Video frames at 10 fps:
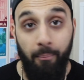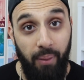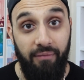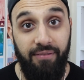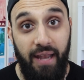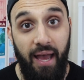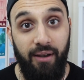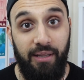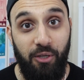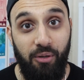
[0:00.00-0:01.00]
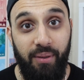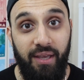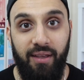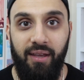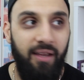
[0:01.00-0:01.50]
puffing out a little
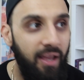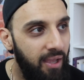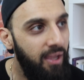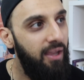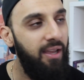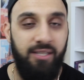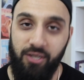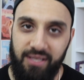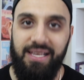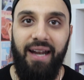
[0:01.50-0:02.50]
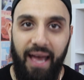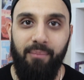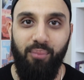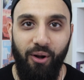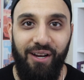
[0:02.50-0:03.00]
bit. Turns out I
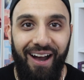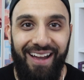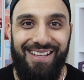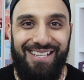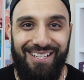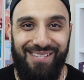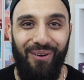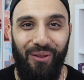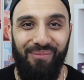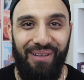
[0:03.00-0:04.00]
had bronchitis because of all the